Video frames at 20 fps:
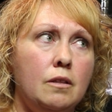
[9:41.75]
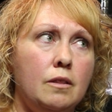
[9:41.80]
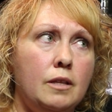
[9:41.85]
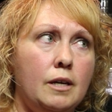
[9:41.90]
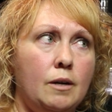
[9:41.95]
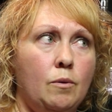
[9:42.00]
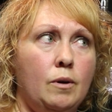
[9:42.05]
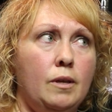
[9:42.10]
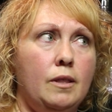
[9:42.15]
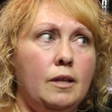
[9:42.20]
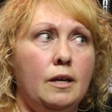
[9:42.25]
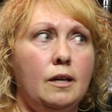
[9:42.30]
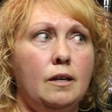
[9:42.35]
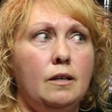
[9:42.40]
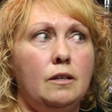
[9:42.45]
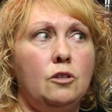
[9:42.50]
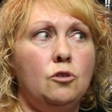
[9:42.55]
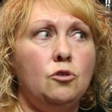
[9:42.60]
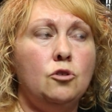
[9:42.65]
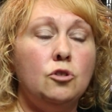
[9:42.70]
That way they
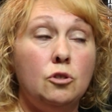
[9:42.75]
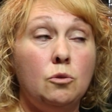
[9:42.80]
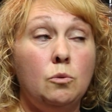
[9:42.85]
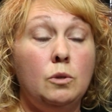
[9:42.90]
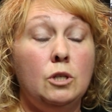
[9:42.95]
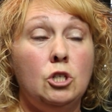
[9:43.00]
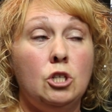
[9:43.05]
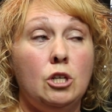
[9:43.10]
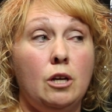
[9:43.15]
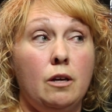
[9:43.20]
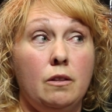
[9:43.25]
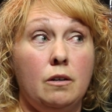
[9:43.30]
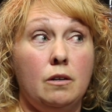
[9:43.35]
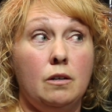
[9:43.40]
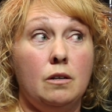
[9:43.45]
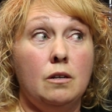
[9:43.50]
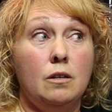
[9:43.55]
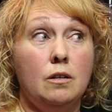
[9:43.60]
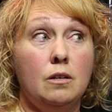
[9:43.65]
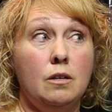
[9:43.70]
get used to each
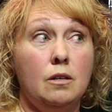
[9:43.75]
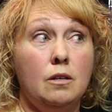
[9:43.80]
other.